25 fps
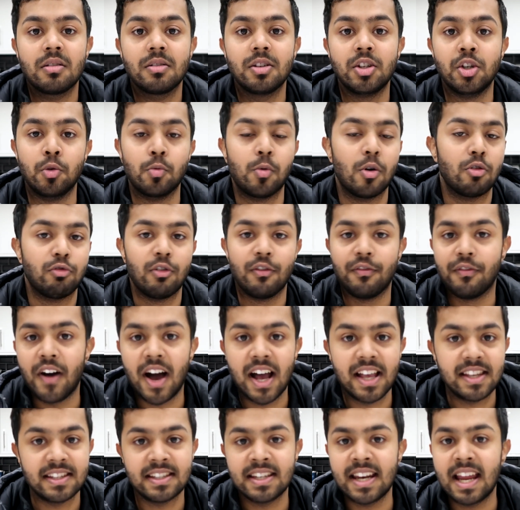you were
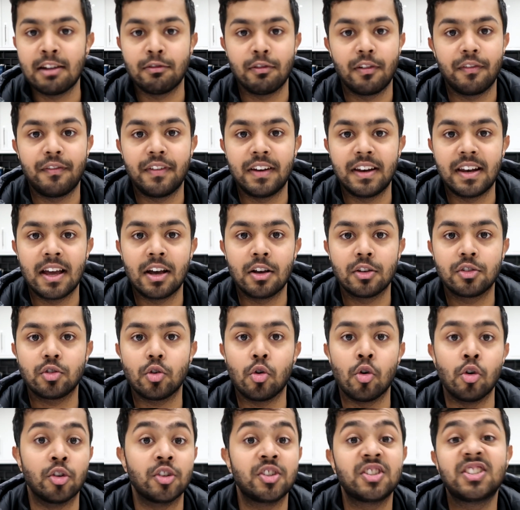revising everything else
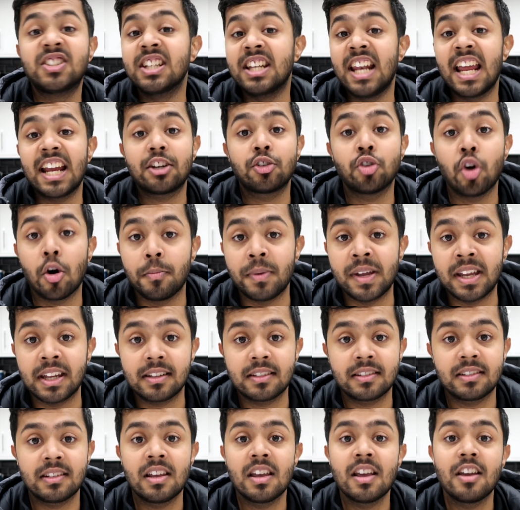or select
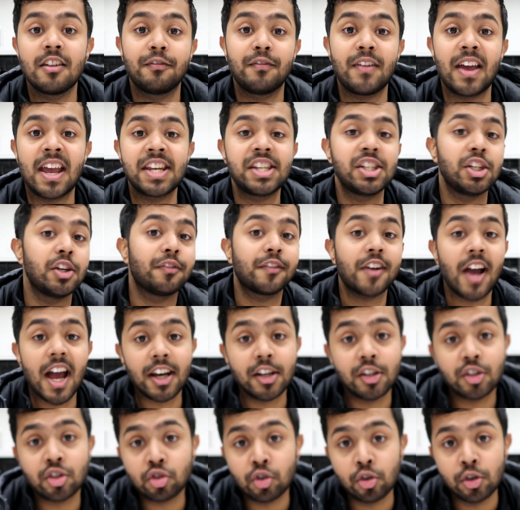topics, then you've
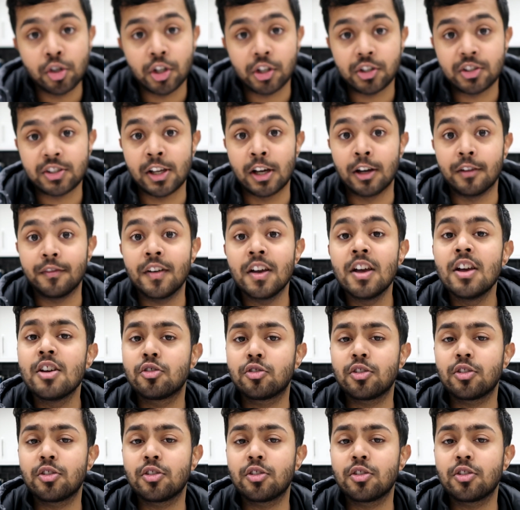kind of screwed yourself.